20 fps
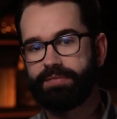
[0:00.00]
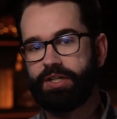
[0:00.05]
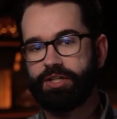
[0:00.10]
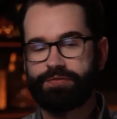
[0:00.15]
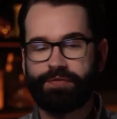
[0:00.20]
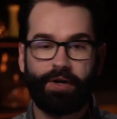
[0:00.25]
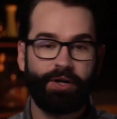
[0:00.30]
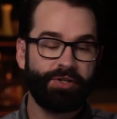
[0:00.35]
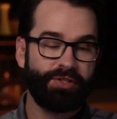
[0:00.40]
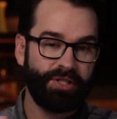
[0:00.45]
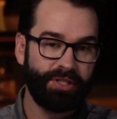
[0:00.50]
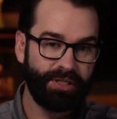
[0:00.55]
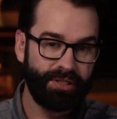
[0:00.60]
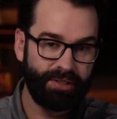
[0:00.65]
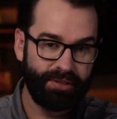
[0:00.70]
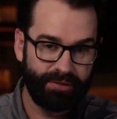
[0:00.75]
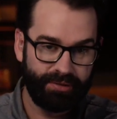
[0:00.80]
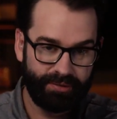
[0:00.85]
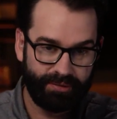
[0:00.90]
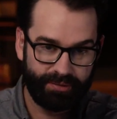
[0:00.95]
As far as
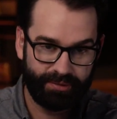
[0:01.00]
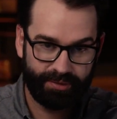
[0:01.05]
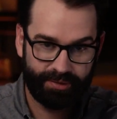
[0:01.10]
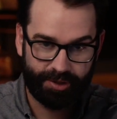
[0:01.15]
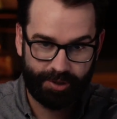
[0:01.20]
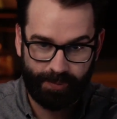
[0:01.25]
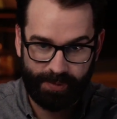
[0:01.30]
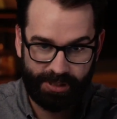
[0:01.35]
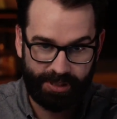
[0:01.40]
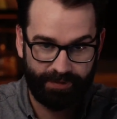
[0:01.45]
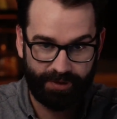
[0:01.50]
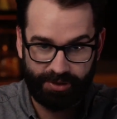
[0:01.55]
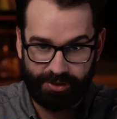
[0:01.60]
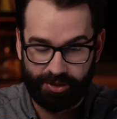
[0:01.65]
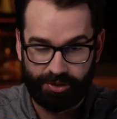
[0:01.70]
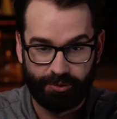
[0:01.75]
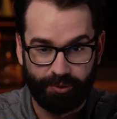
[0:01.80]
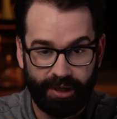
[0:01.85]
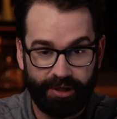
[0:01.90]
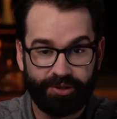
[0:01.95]
the specific
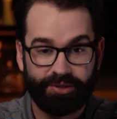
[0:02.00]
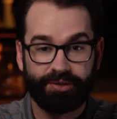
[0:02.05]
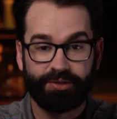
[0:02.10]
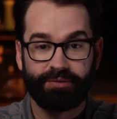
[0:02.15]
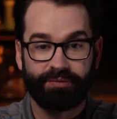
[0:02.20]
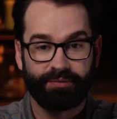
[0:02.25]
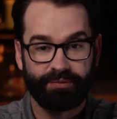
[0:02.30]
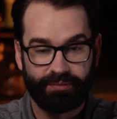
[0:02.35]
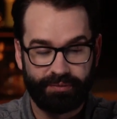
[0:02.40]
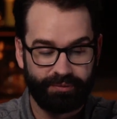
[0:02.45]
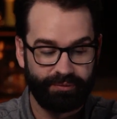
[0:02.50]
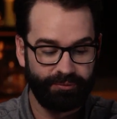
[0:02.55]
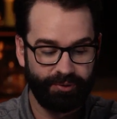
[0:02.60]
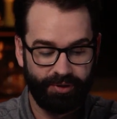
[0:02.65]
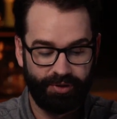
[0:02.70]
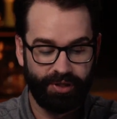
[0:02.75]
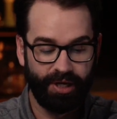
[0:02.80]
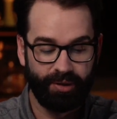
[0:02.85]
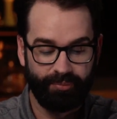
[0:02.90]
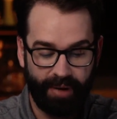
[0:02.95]
situation
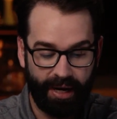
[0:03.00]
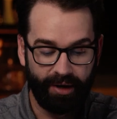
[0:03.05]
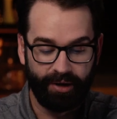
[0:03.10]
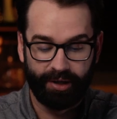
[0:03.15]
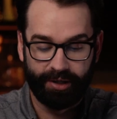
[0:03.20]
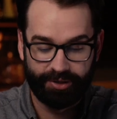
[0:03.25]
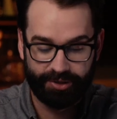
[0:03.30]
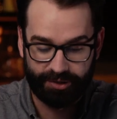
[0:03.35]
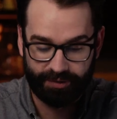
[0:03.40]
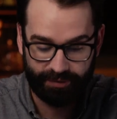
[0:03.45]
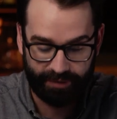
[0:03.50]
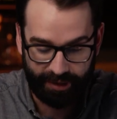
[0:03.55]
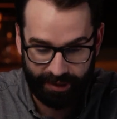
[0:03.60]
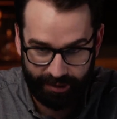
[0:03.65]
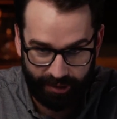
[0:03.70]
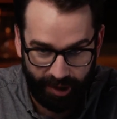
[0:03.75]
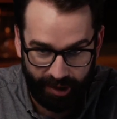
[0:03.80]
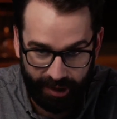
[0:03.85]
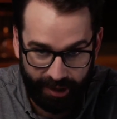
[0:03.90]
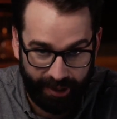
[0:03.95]
with their marriage
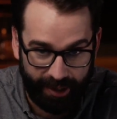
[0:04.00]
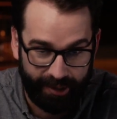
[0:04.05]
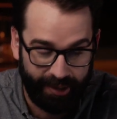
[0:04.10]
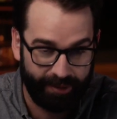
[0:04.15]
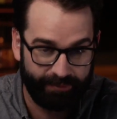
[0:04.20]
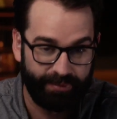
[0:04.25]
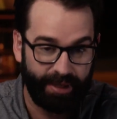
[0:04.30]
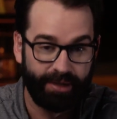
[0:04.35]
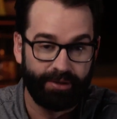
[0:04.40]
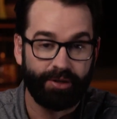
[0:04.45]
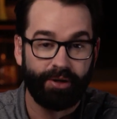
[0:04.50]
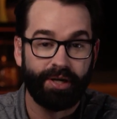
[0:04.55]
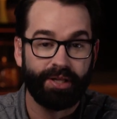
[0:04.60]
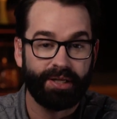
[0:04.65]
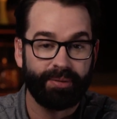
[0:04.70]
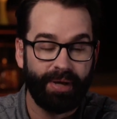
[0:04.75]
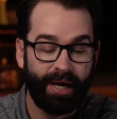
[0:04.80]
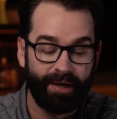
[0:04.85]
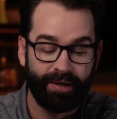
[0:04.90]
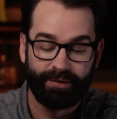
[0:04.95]
and all that, I don't know
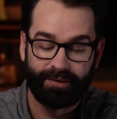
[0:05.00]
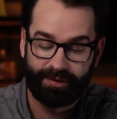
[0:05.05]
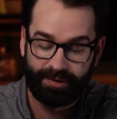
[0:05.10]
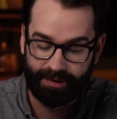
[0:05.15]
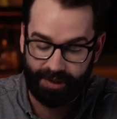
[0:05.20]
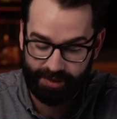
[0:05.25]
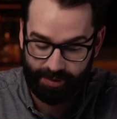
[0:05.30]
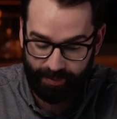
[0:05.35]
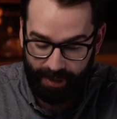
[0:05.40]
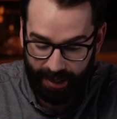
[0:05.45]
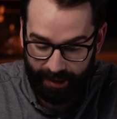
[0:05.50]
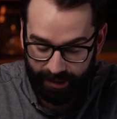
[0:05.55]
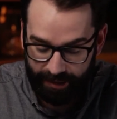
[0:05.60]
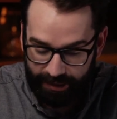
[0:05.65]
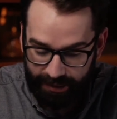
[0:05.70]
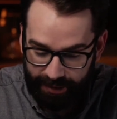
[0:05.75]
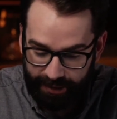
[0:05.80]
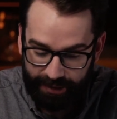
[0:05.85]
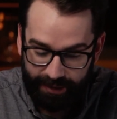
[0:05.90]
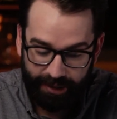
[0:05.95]
anything about it. Doesn't matter.
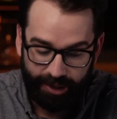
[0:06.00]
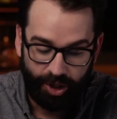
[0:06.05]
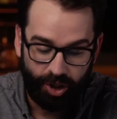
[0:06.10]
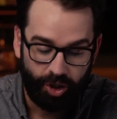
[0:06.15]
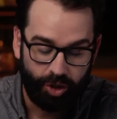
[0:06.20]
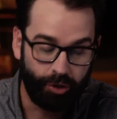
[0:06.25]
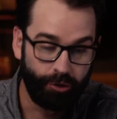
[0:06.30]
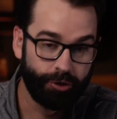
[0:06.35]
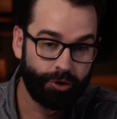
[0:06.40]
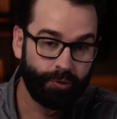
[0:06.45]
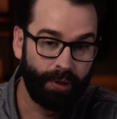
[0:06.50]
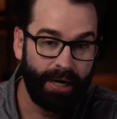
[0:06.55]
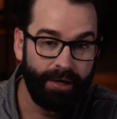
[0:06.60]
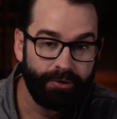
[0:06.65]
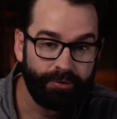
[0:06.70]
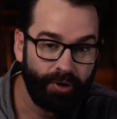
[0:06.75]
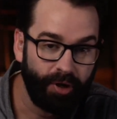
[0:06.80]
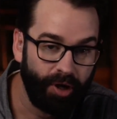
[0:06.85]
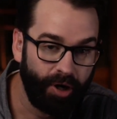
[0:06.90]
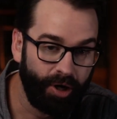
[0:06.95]
Who's
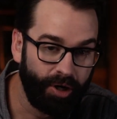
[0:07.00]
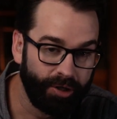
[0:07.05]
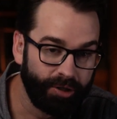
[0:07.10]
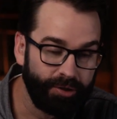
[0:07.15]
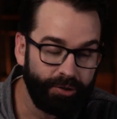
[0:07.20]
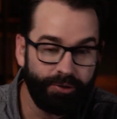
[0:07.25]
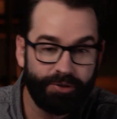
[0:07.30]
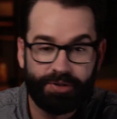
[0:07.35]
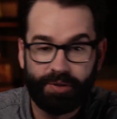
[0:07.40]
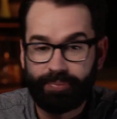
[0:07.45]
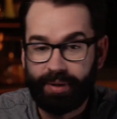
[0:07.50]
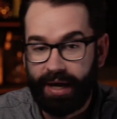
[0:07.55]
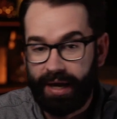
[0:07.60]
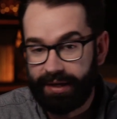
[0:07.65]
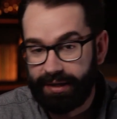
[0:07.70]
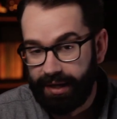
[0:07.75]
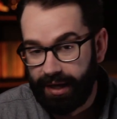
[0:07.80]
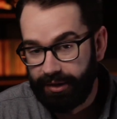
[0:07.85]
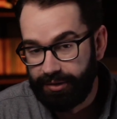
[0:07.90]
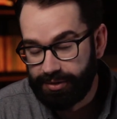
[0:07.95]
right and wrong? Who's the
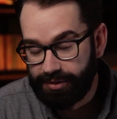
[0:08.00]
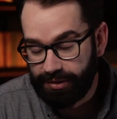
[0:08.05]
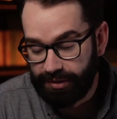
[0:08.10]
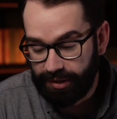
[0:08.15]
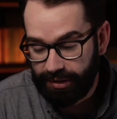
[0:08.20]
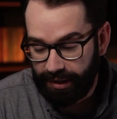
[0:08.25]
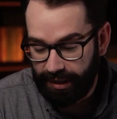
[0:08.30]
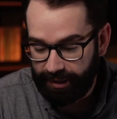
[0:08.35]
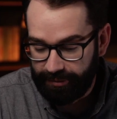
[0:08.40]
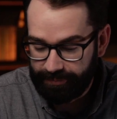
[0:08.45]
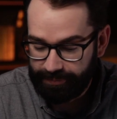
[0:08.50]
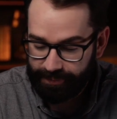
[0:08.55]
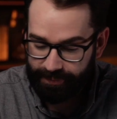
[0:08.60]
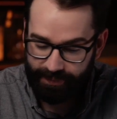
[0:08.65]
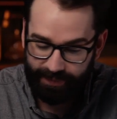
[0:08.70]
bad guy? Who's the good guy?